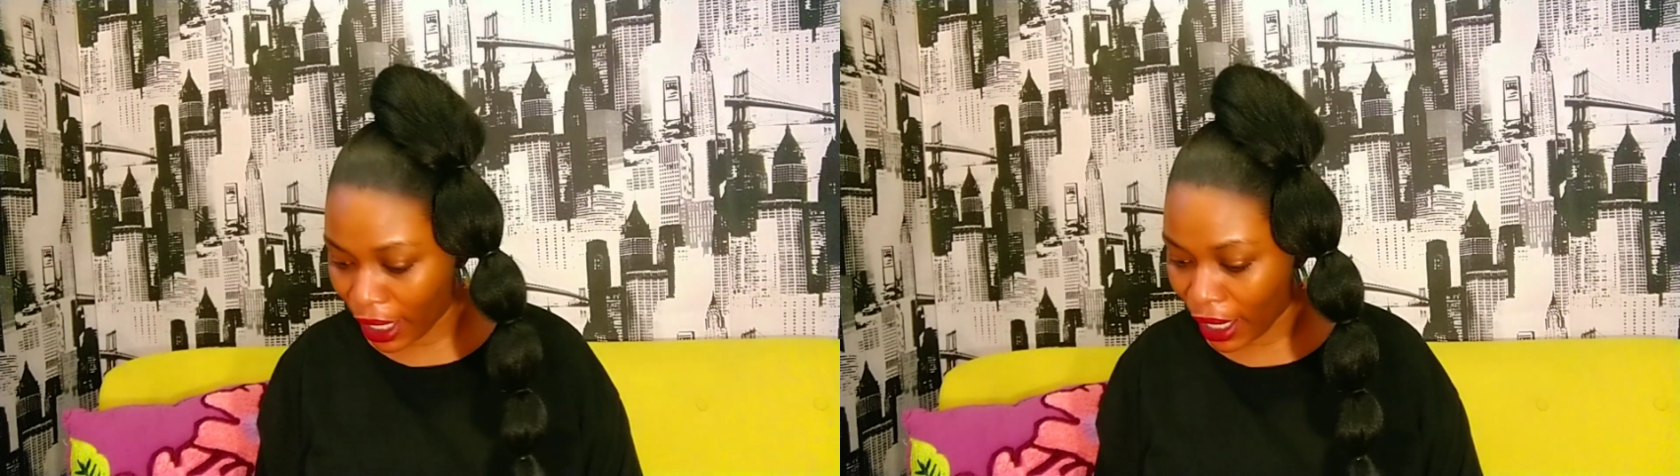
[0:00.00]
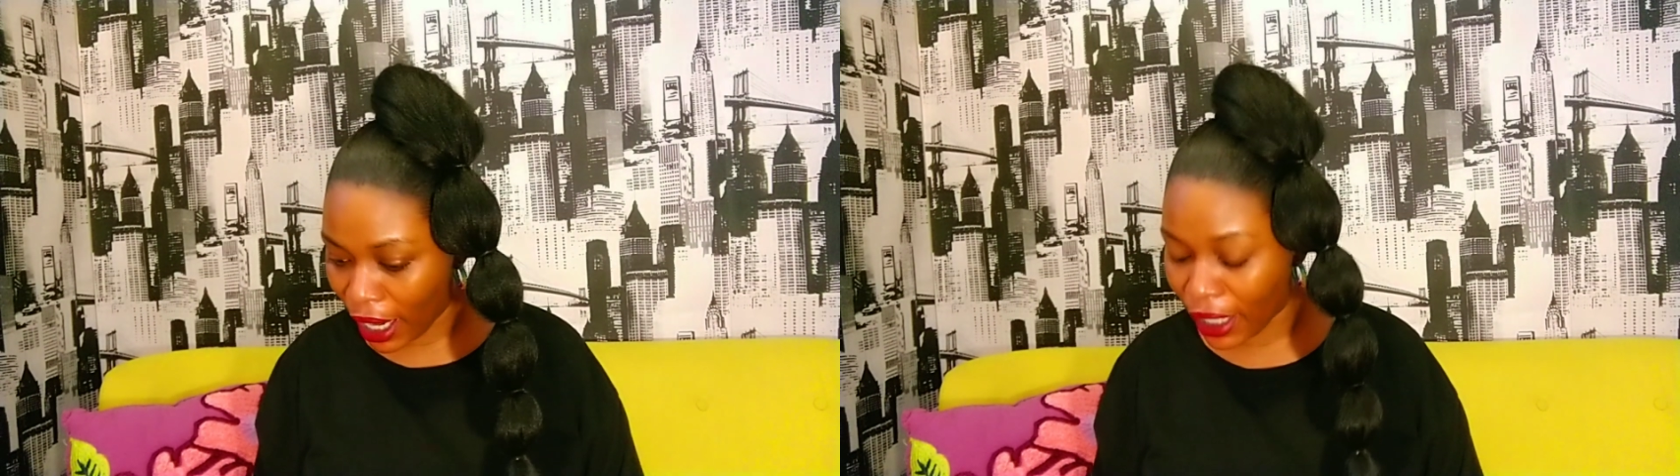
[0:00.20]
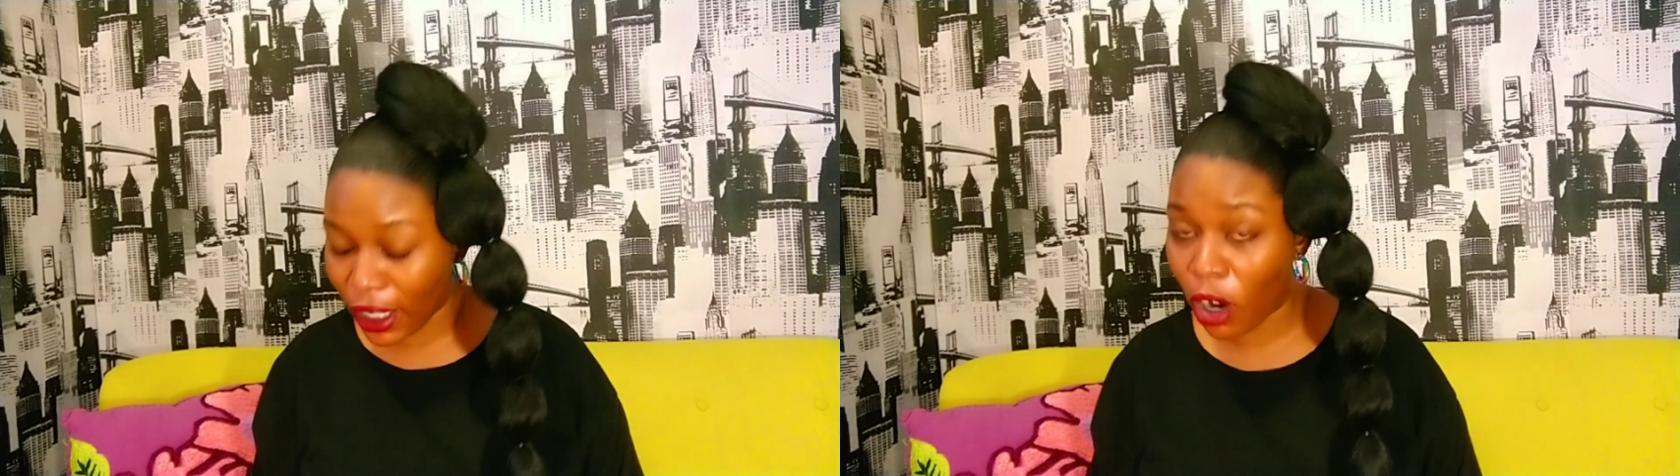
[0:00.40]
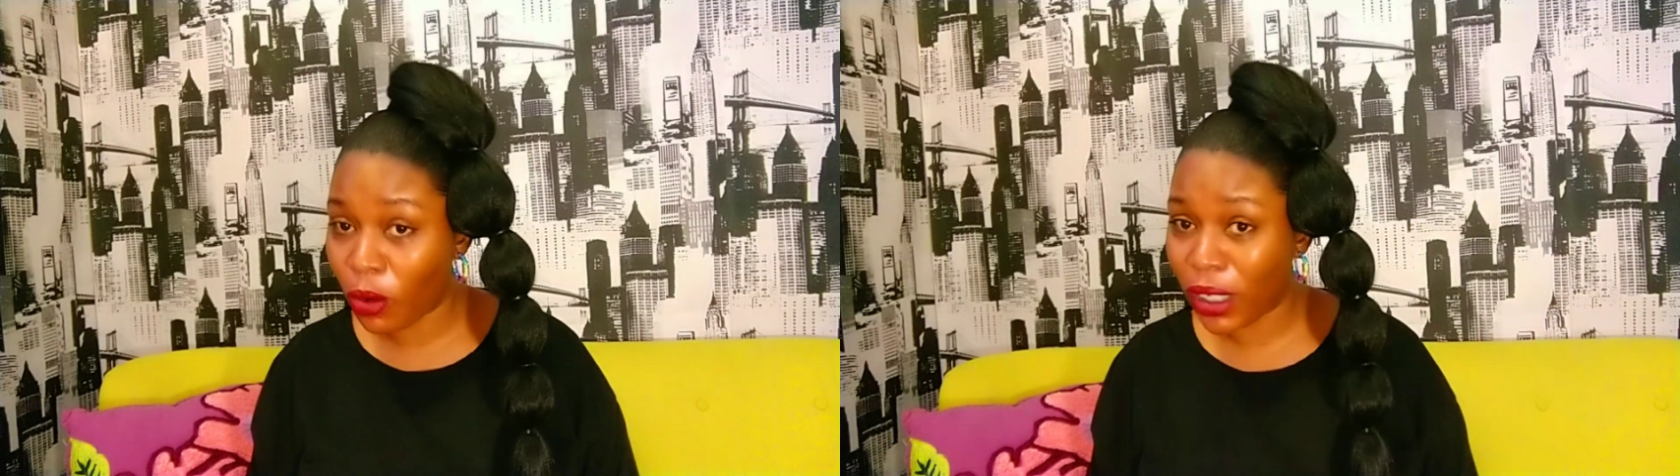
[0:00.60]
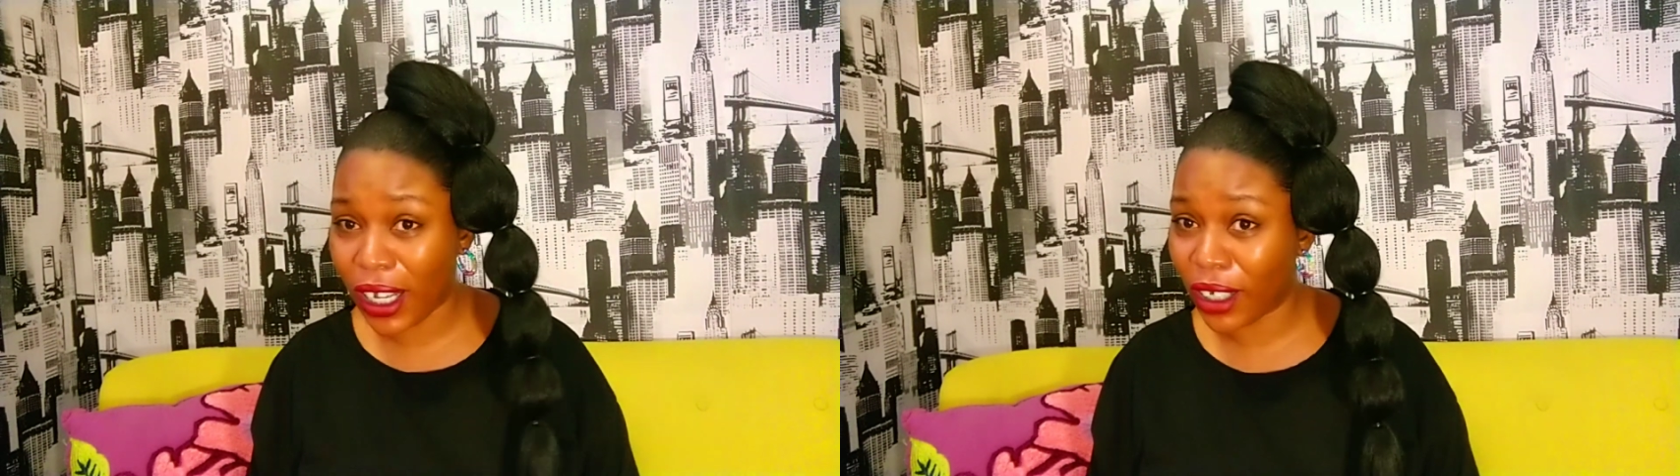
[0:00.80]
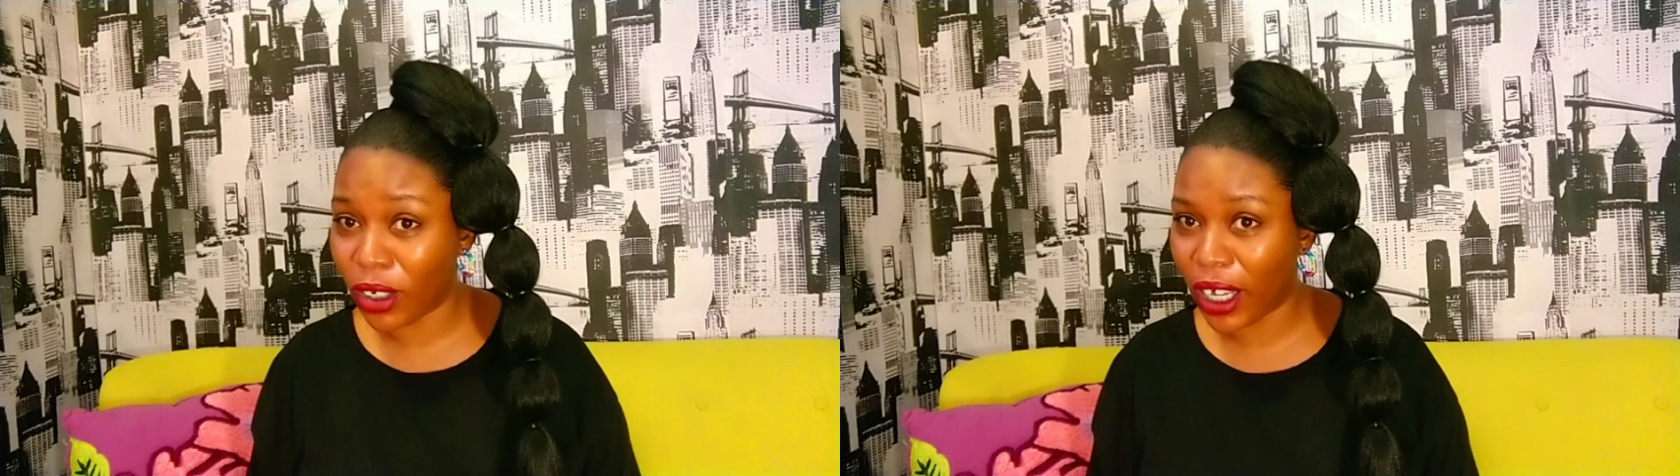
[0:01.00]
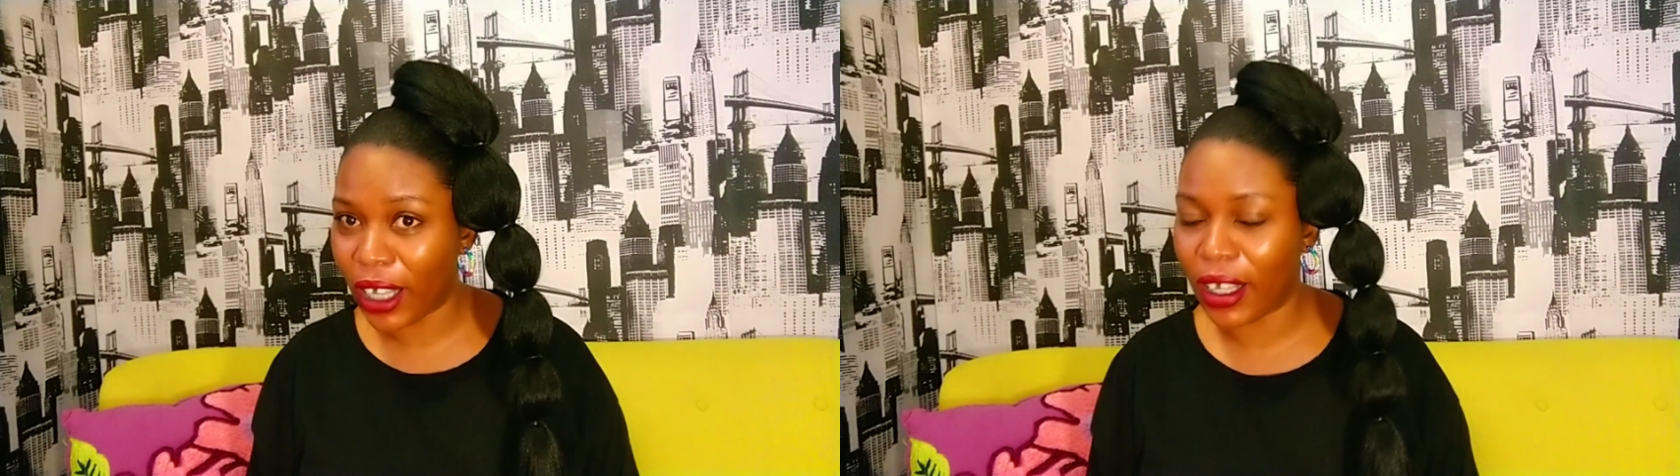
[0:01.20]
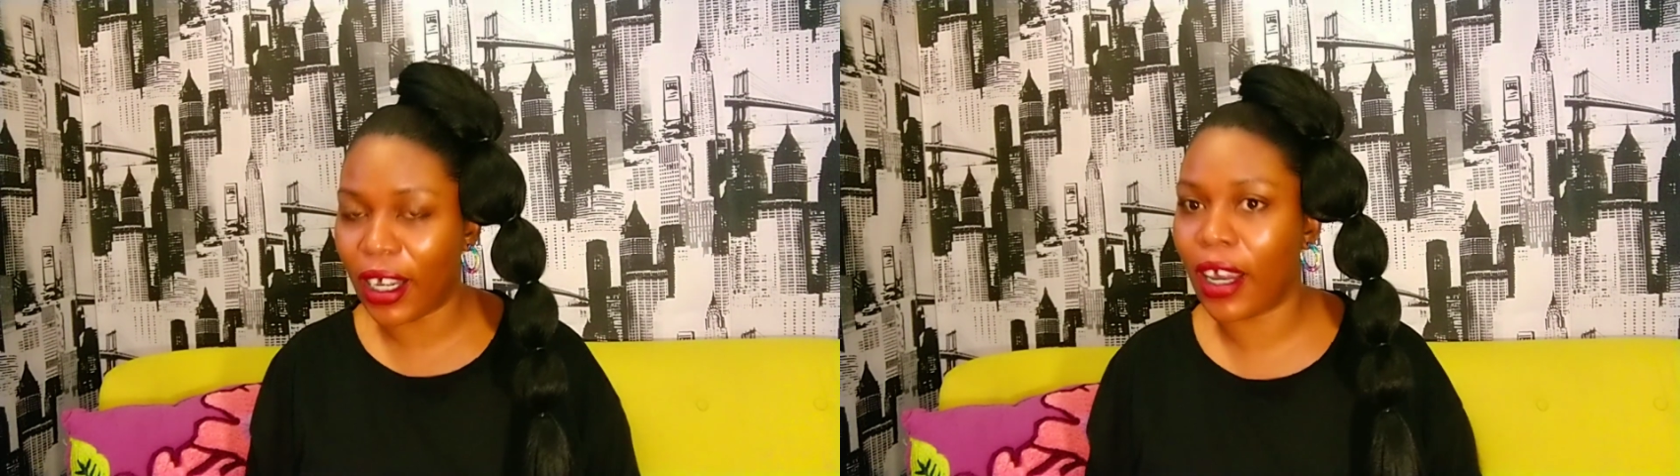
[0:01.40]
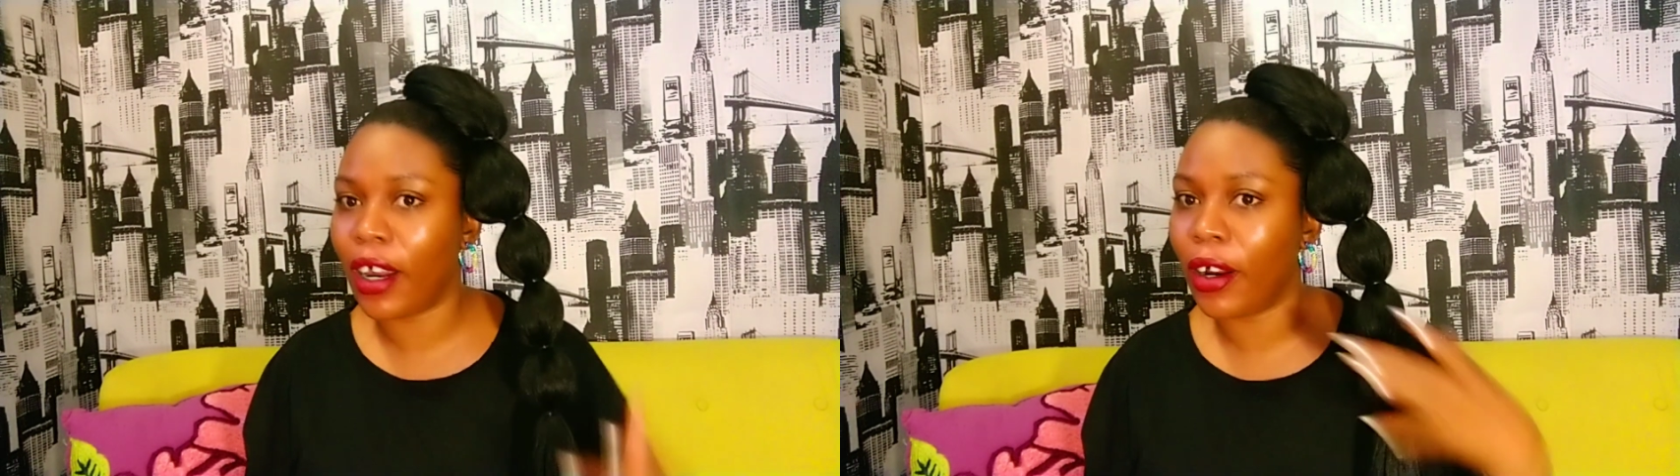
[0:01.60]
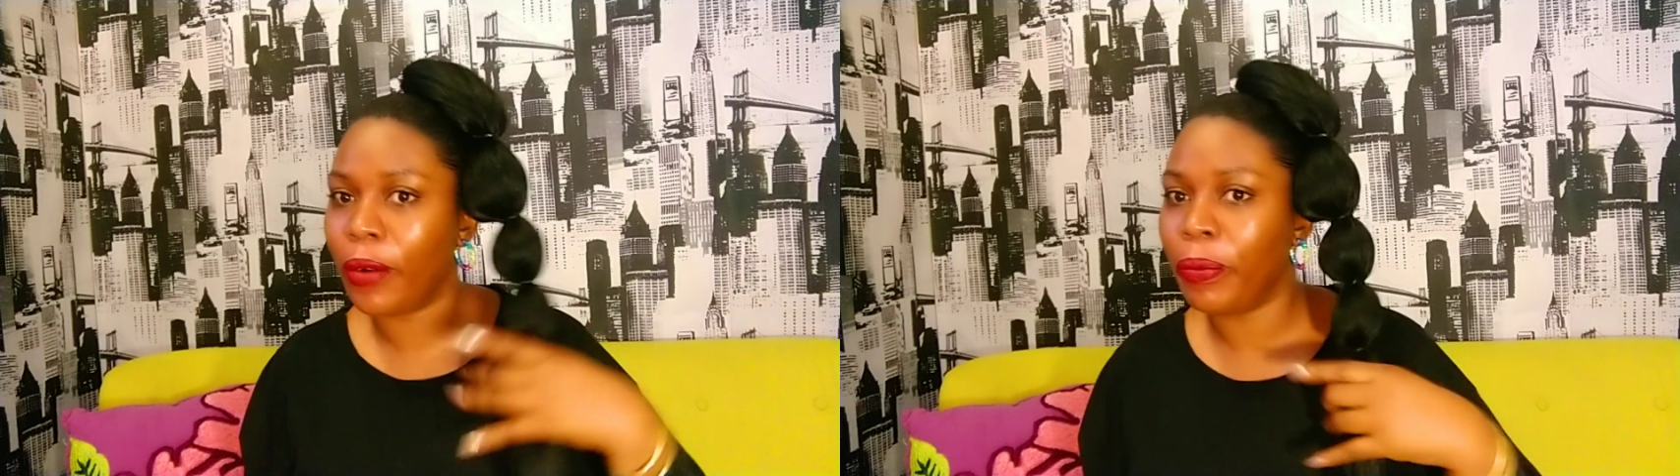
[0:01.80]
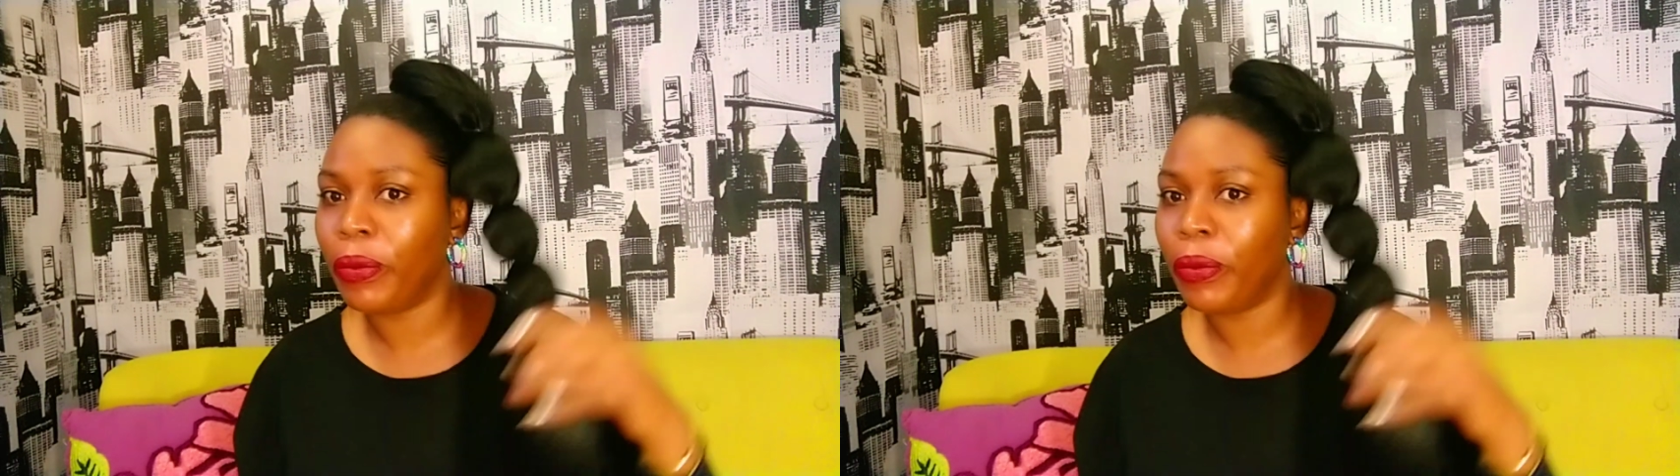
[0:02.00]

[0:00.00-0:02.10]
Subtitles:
And guys, I always like to get the hair